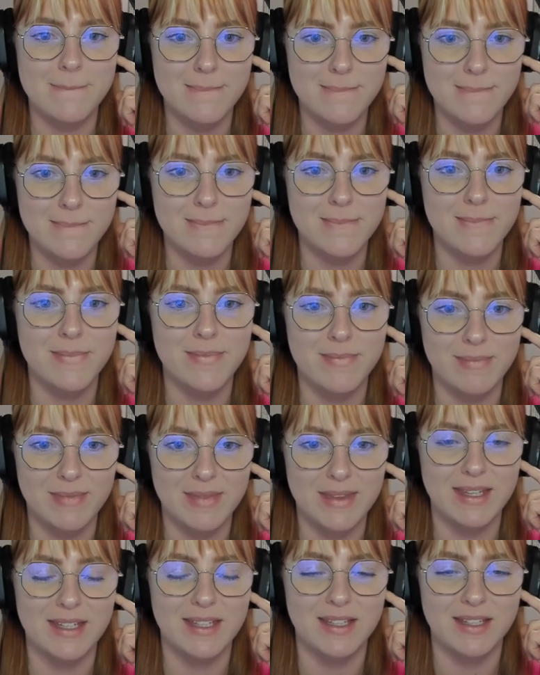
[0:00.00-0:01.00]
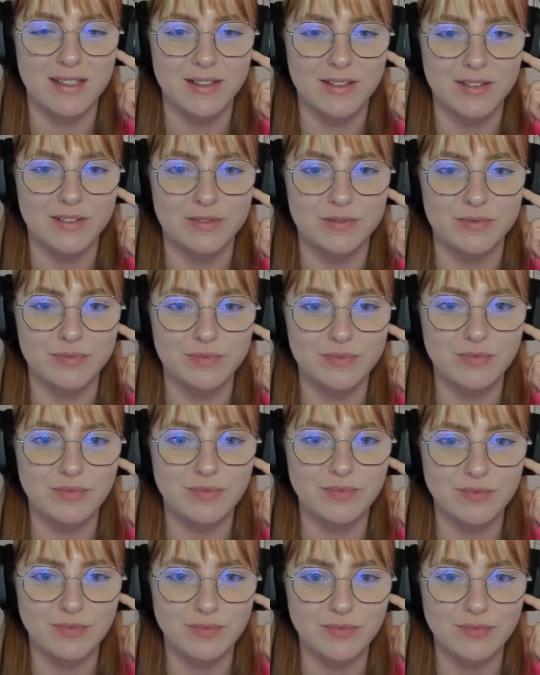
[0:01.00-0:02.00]

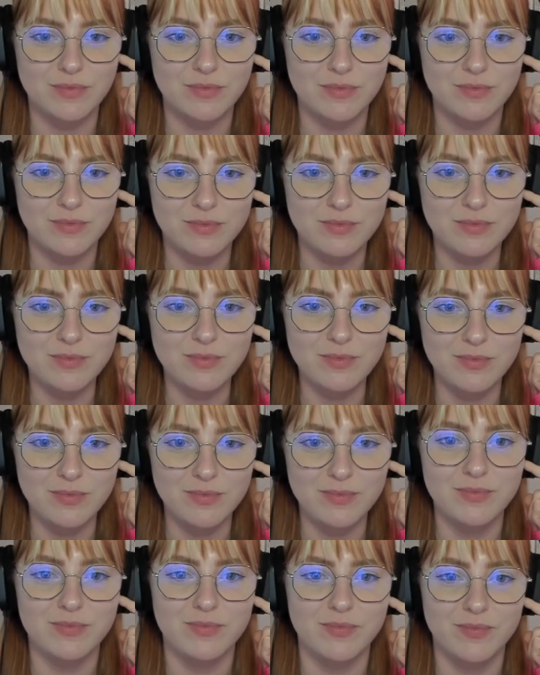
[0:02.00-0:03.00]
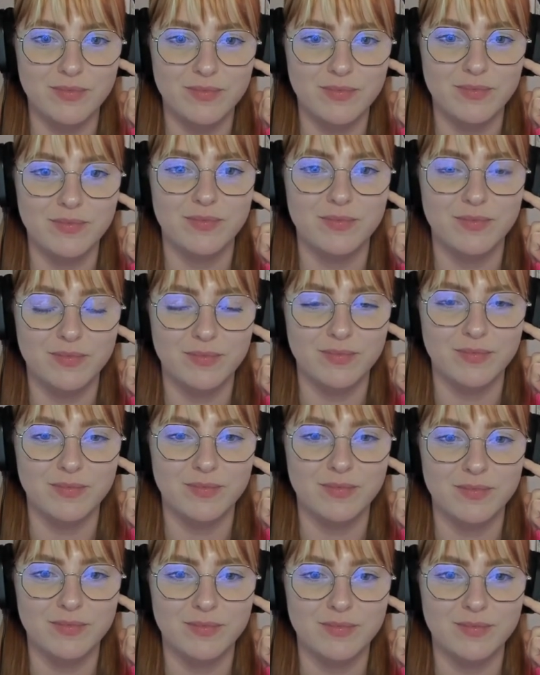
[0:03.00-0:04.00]

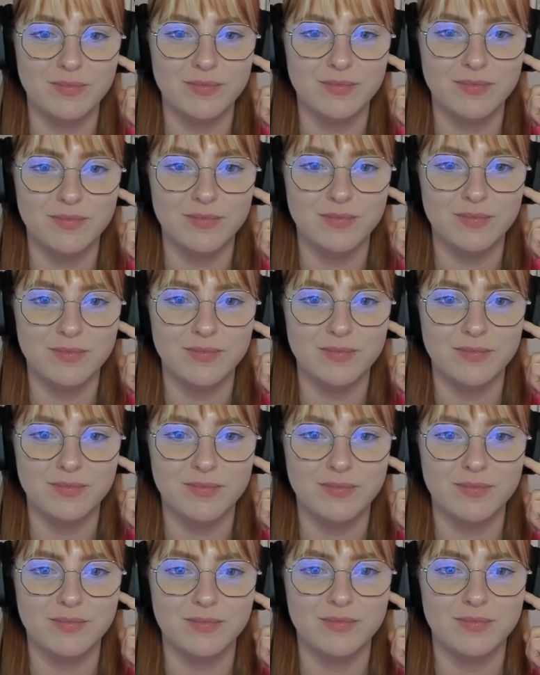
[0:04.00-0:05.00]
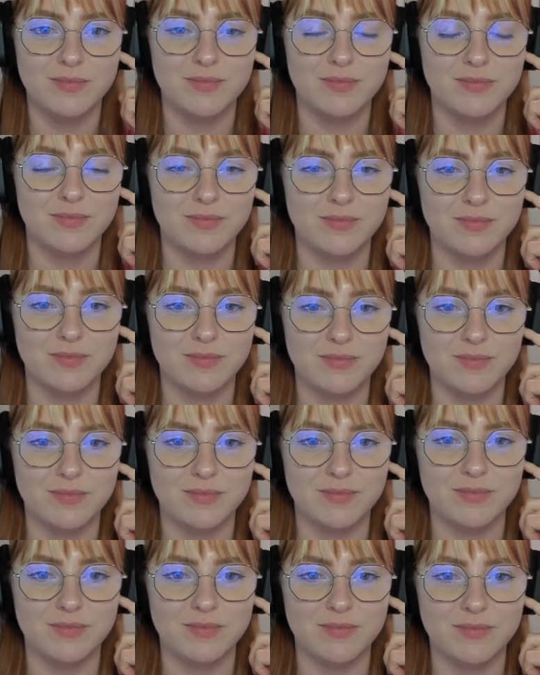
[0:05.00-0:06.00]

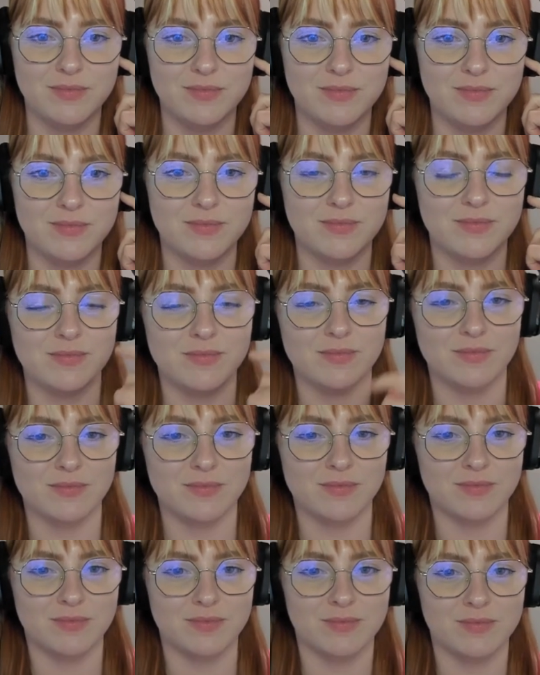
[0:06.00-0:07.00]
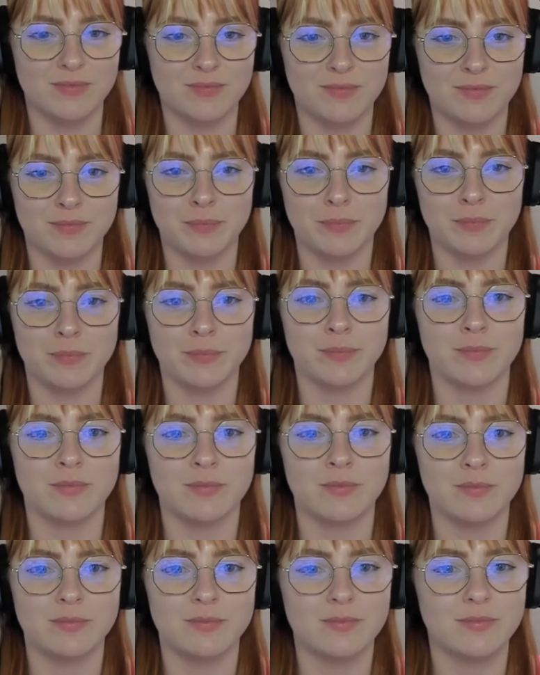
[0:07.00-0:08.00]
The person shown says nothing.